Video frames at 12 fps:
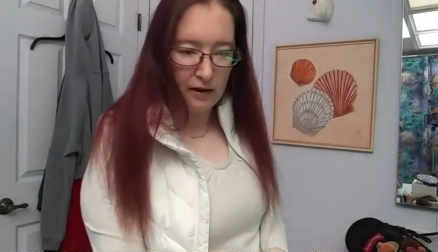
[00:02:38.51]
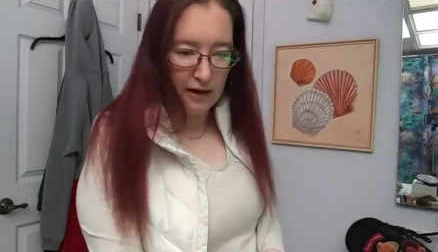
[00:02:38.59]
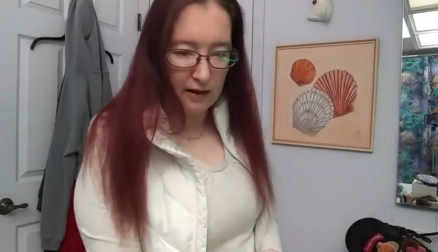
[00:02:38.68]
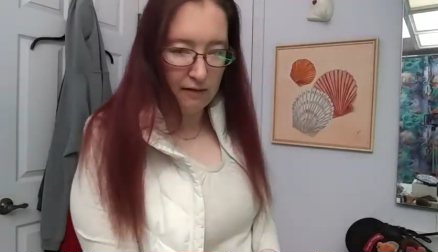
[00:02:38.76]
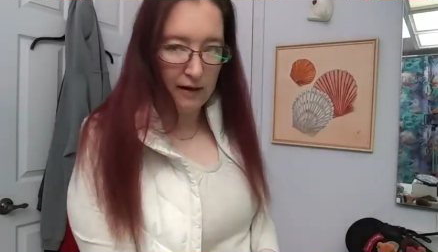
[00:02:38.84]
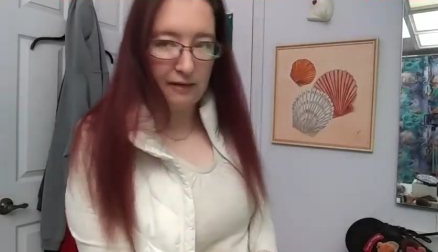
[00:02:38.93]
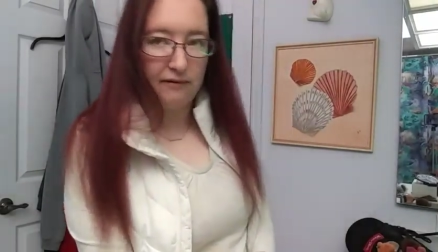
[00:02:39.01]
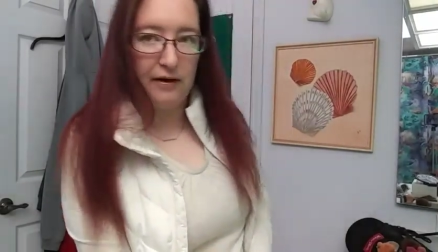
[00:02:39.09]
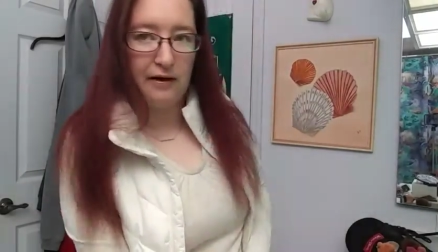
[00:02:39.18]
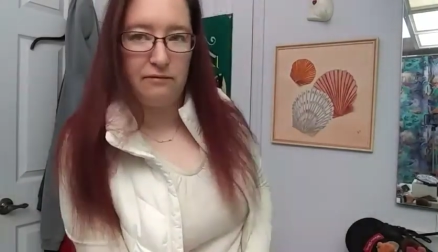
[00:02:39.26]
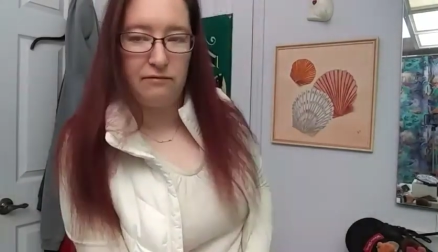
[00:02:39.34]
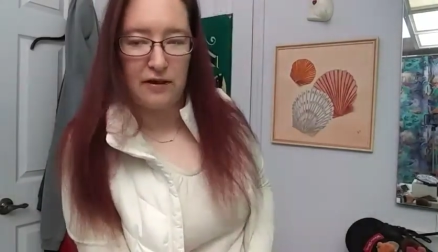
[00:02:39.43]
I don't have
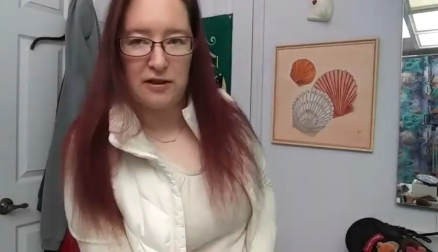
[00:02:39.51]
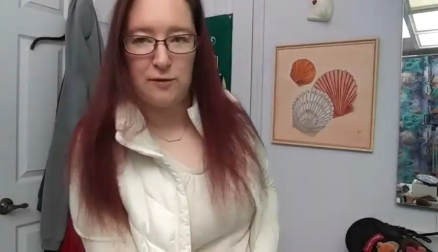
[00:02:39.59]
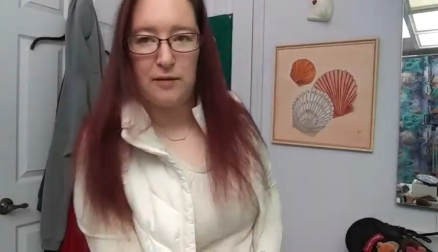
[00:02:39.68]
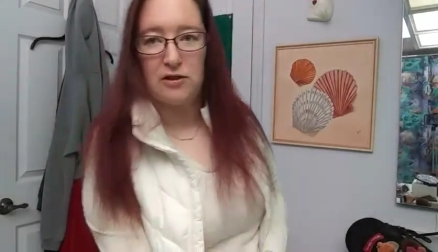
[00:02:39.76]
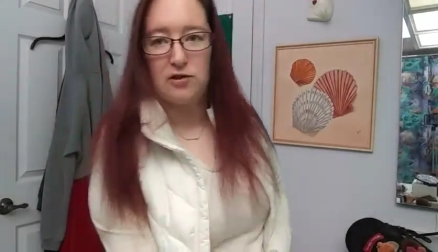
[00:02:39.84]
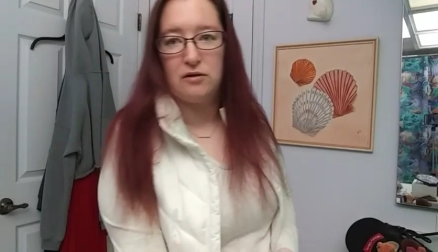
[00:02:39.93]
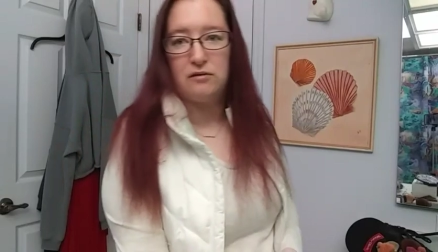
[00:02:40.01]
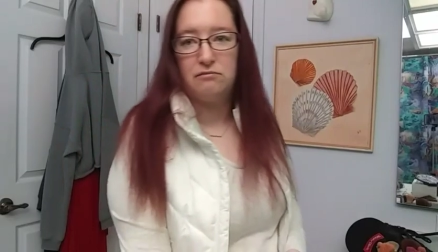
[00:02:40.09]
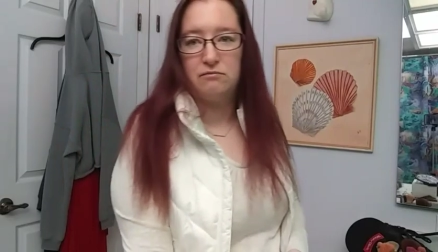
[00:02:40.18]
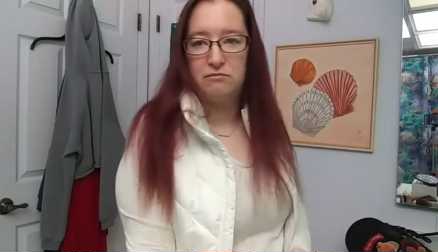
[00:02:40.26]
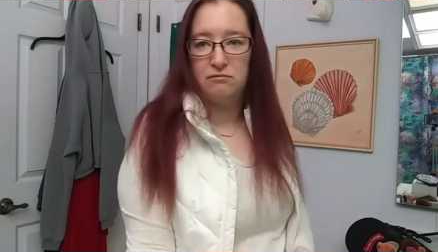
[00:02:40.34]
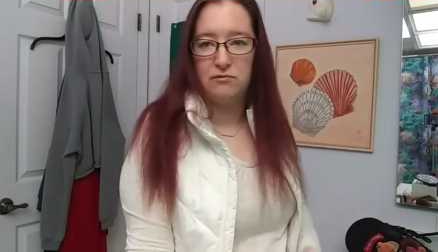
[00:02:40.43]
any
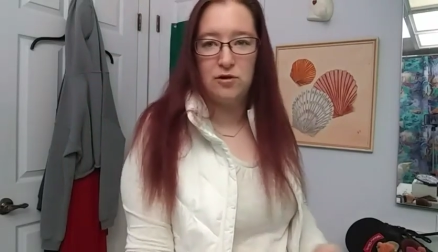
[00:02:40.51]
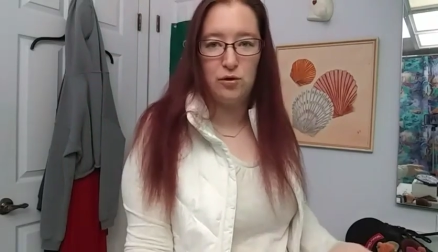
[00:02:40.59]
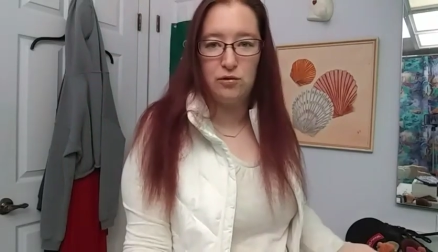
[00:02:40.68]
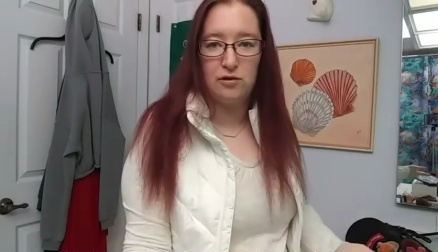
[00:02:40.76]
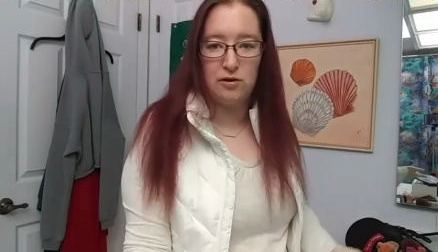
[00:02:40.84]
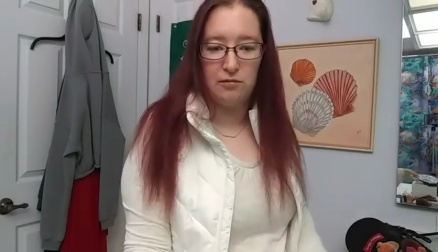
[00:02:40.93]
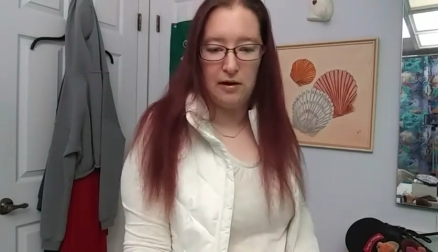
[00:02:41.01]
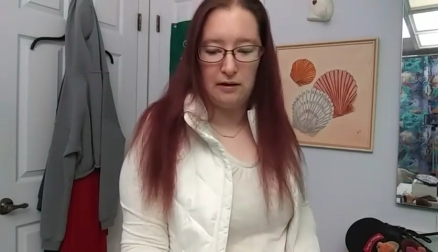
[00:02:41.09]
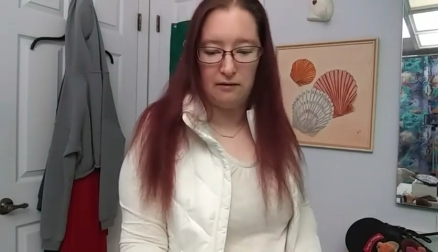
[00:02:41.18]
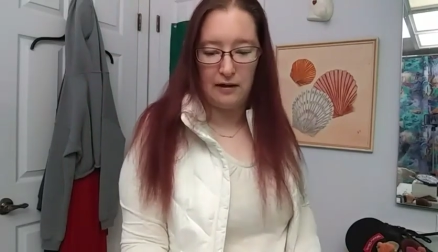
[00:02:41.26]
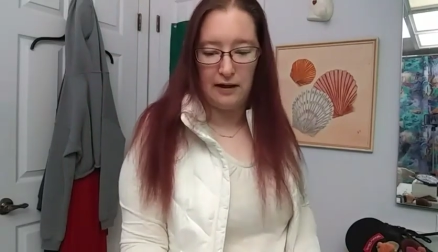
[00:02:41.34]
special tools or whatever.